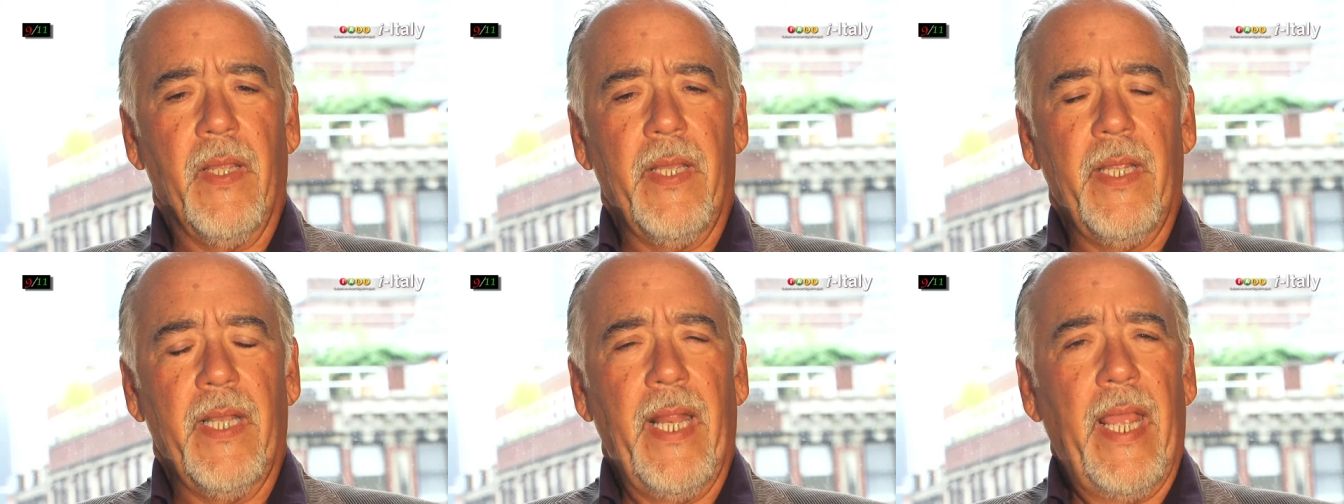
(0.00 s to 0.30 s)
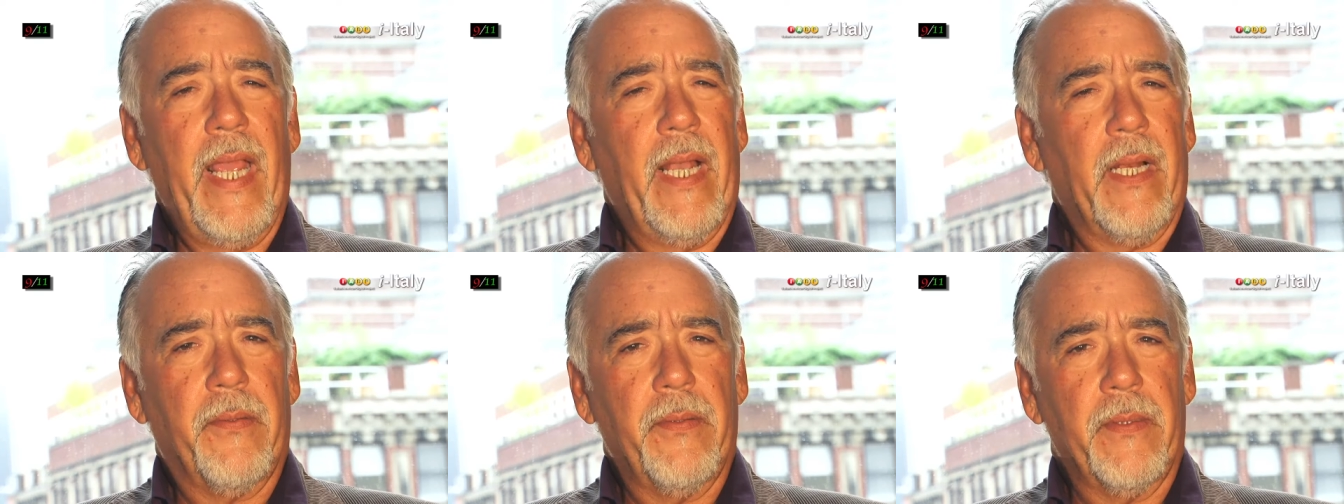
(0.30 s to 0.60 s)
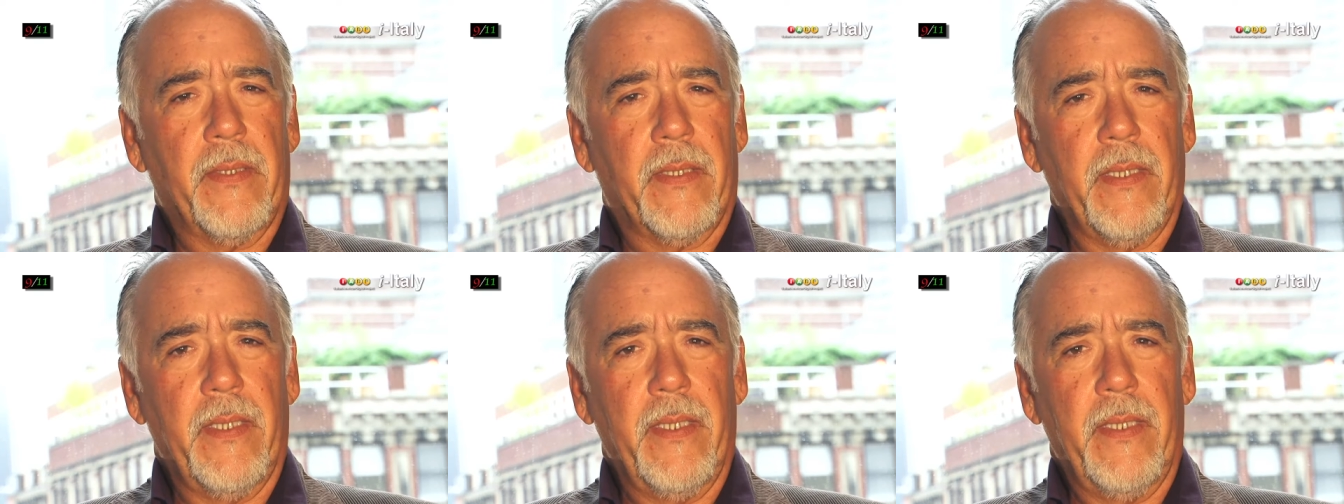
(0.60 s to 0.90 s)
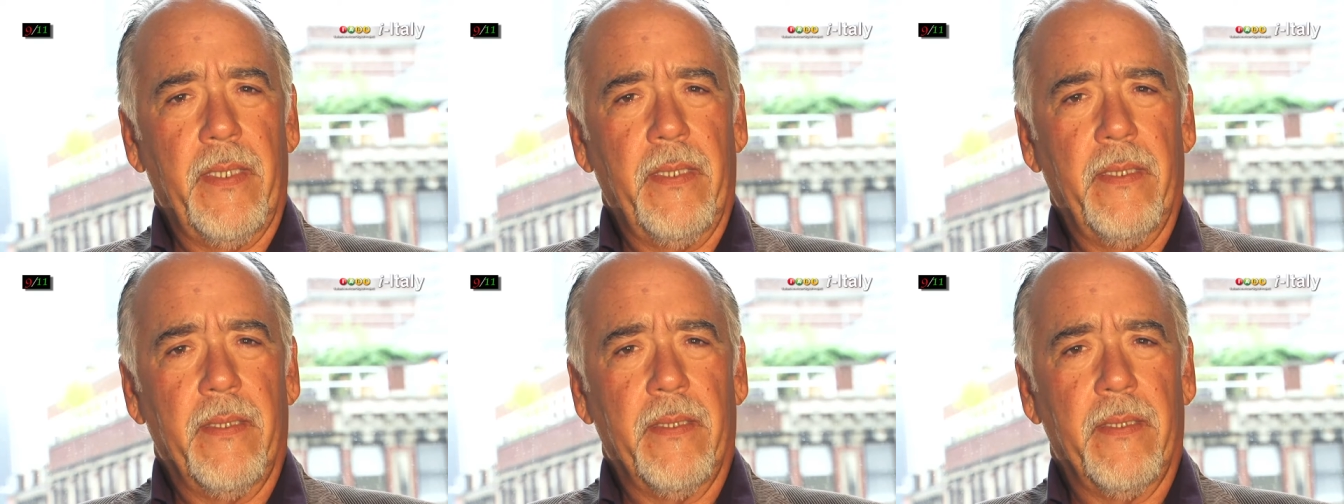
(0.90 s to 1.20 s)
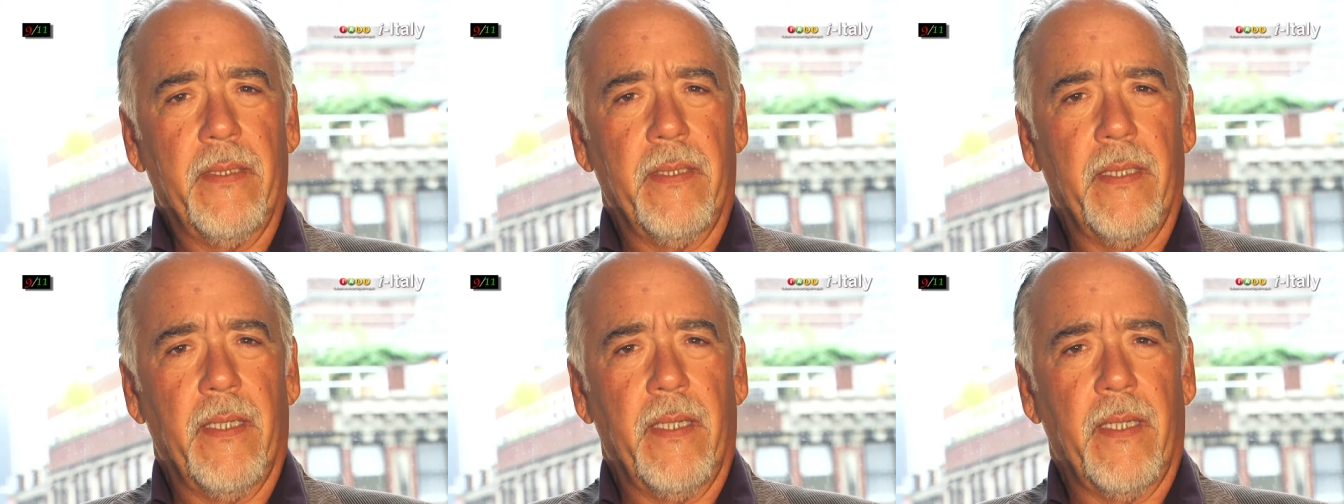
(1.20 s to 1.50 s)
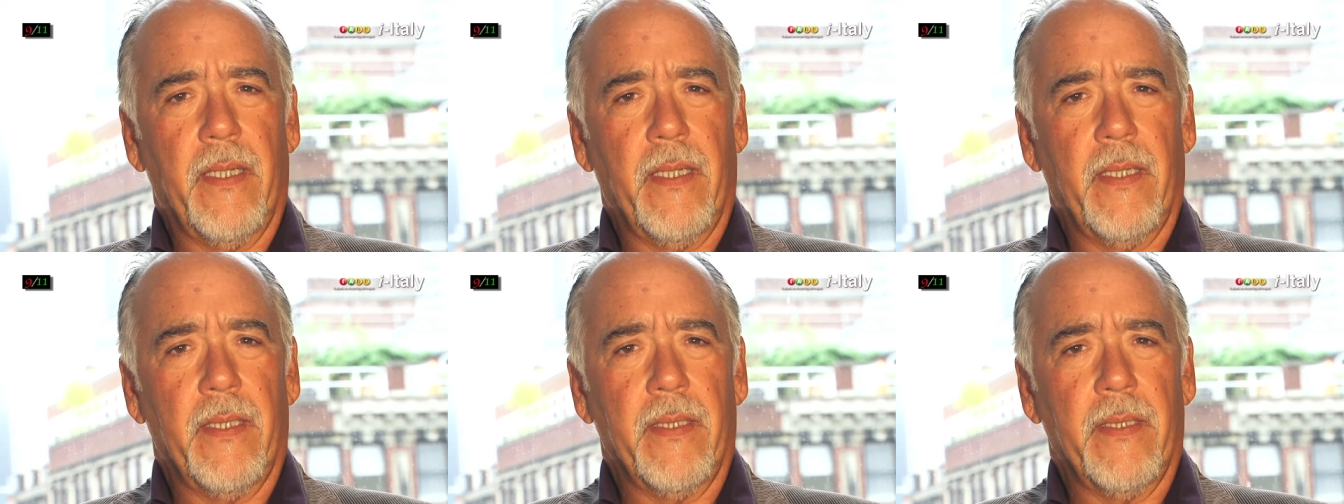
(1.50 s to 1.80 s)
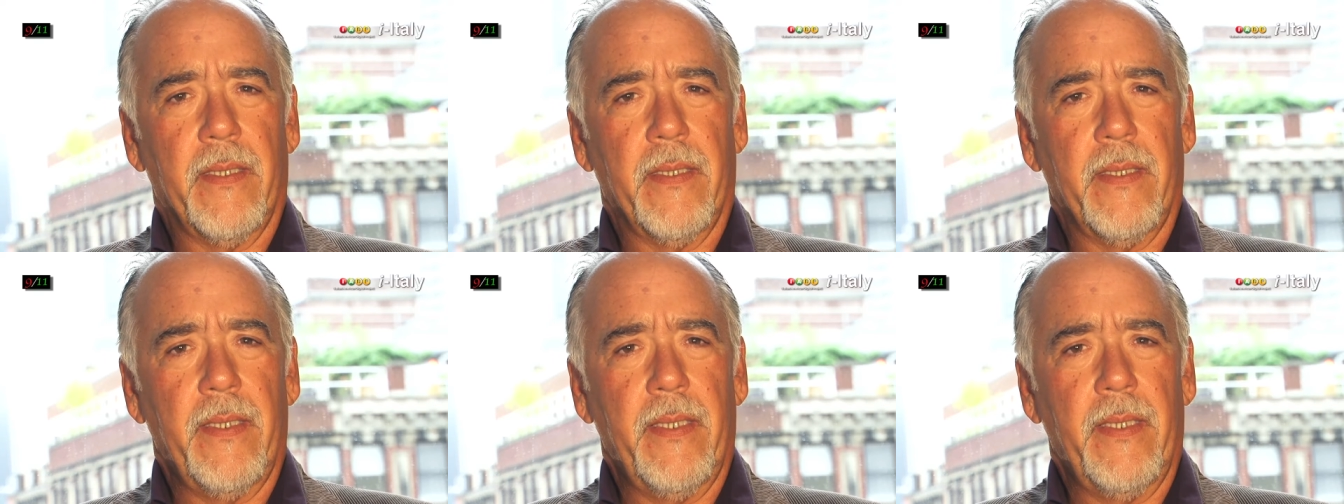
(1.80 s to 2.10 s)
inadequacy in
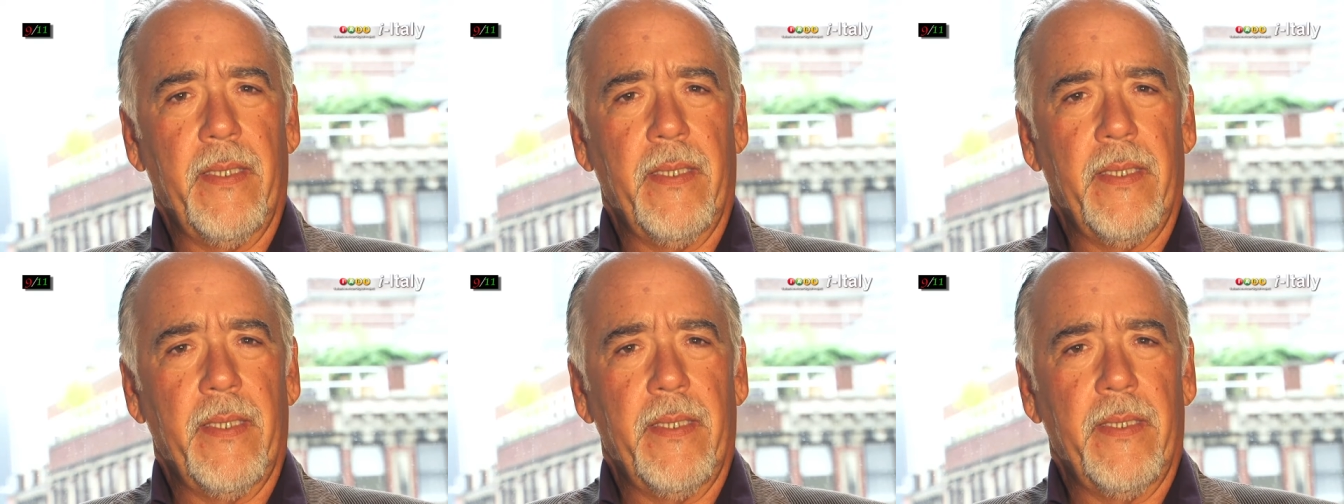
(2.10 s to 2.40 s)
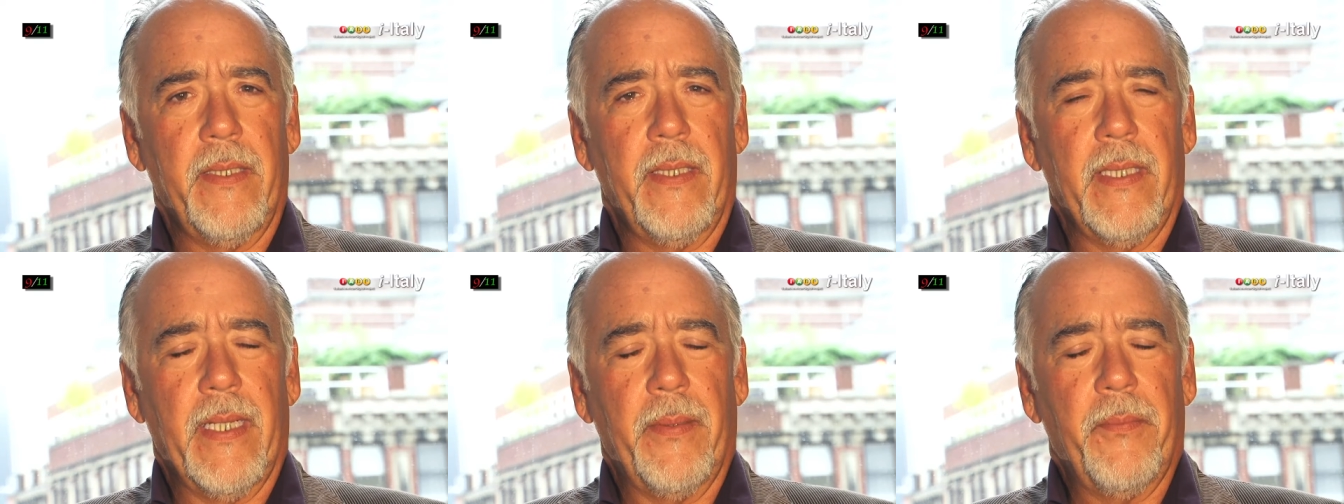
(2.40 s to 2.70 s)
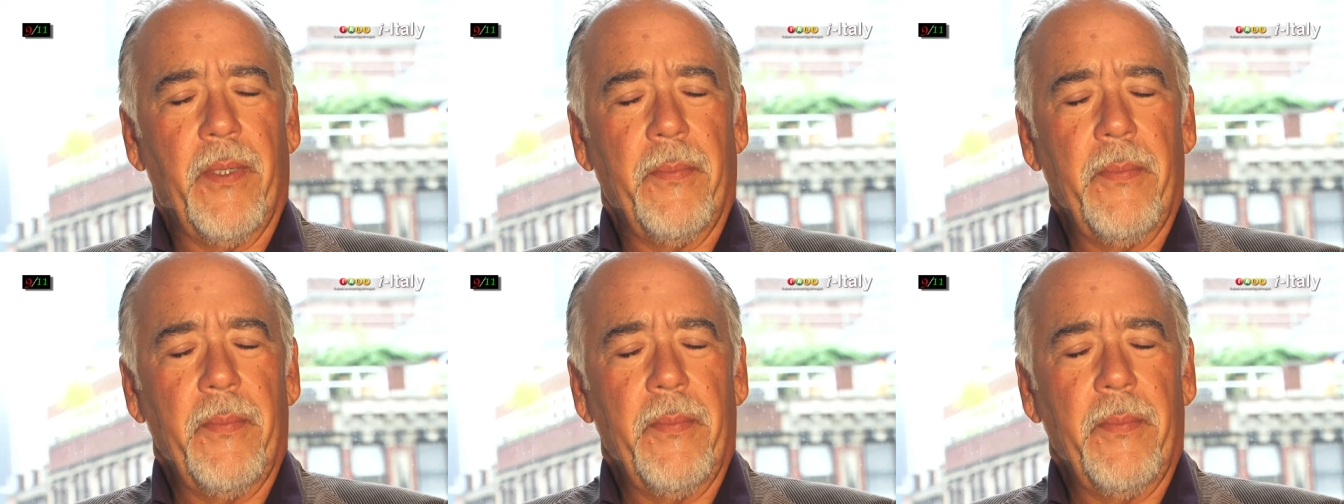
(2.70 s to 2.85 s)
the United.